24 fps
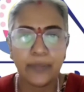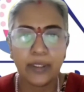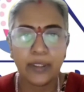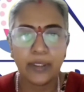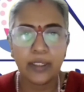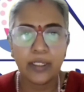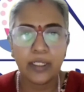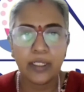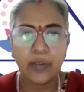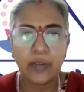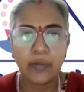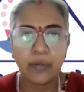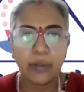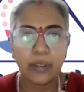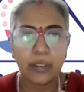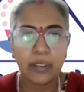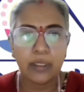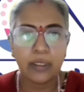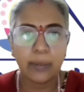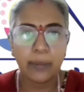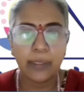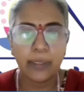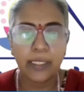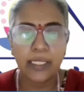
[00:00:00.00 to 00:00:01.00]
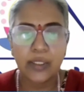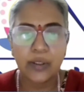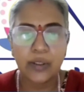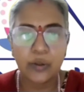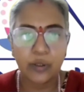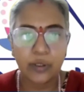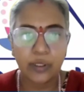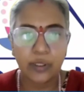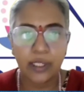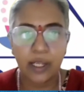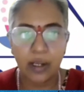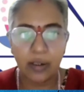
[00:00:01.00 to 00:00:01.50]
it.
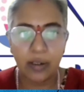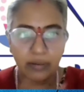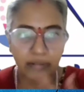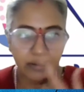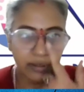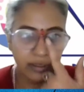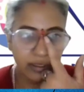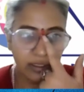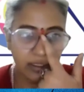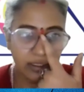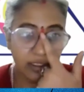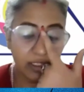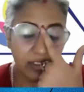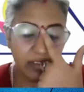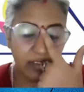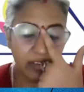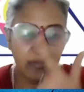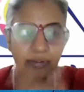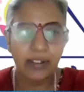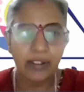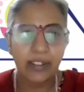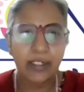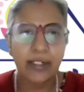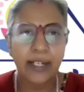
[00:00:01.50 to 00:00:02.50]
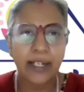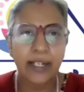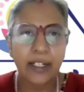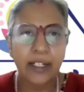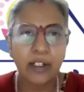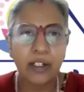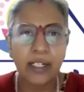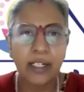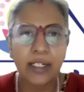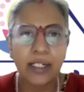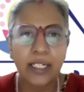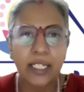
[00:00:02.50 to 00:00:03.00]
Please note down.
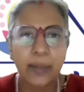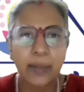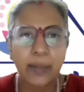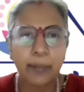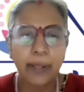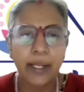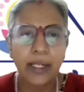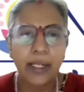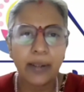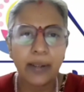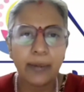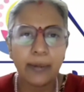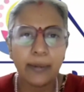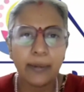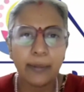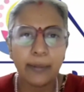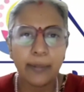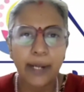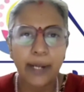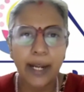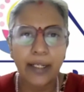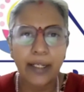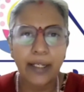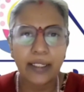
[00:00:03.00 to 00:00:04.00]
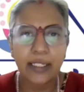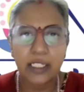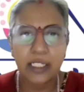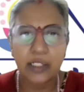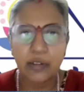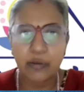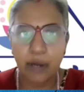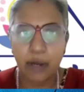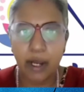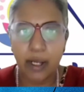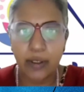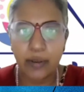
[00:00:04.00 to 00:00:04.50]
For regular knee pain,
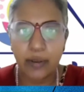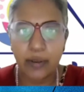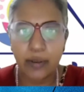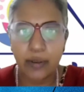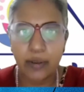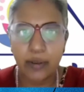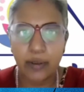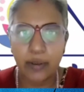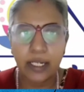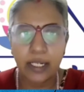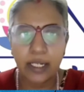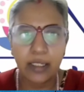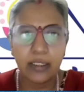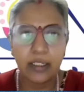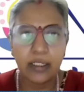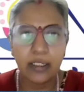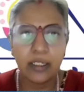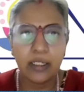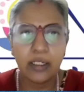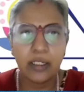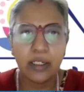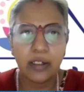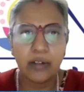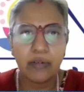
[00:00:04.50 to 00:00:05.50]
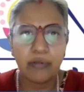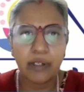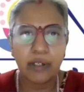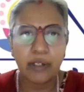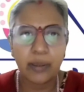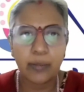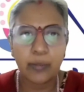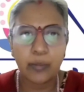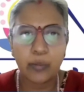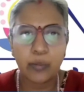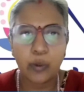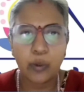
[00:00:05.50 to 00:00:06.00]
practice Vayu Mudra.
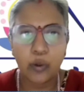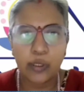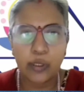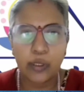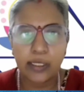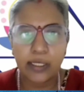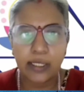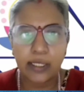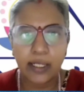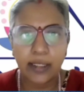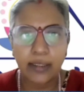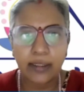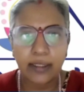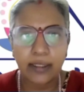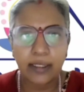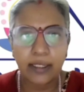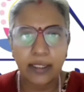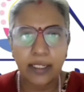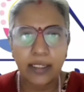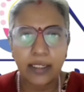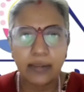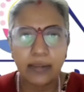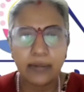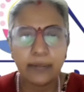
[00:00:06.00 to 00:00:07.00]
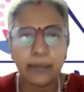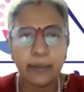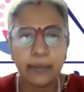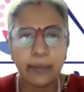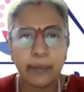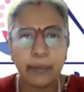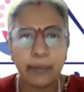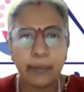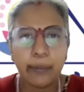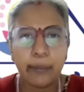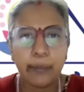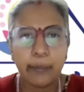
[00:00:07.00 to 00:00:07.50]
For bone
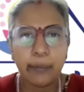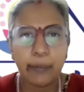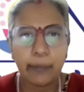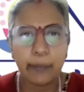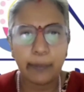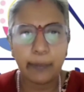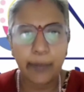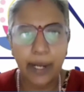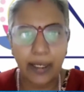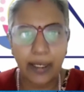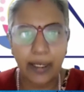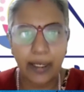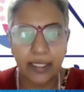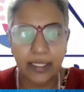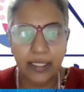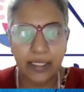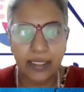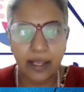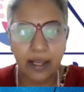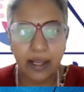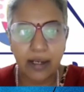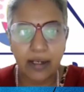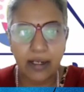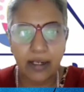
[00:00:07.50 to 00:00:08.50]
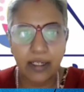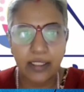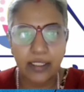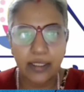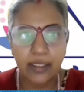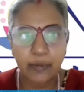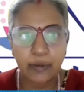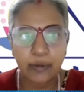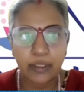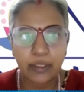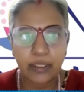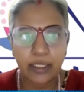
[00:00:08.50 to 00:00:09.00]
strengthening, practice
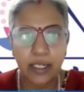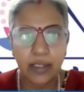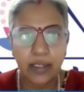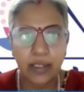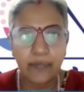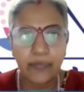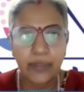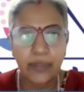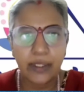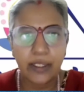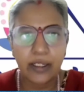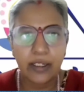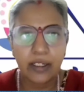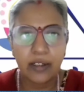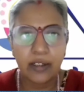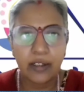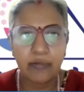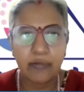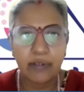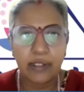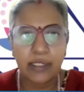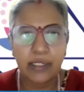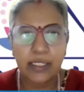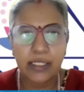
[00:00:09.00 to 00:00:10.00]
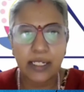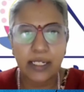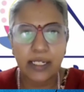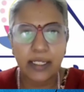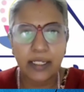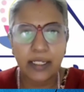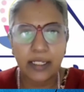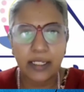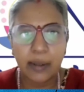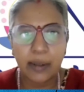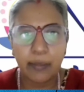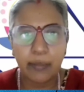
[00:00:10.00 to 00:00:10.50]
Akasha Mudra.
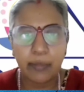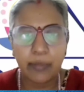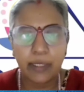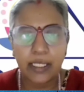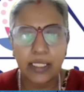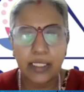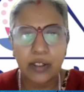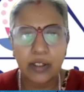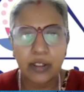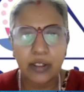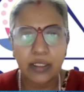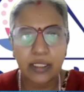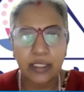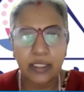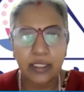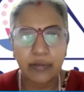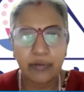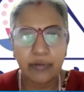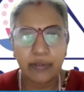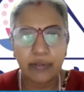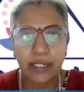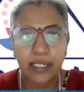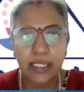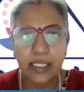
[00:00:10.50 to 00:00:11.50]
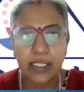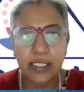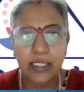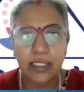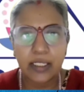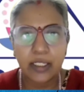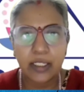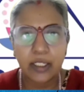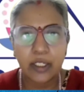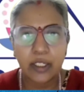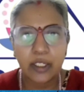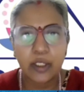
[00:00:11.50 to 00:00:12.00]
For sudden numbness or
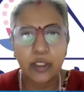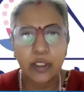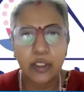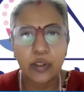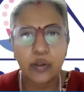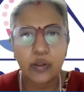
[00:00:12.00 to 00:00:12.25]
stiffness,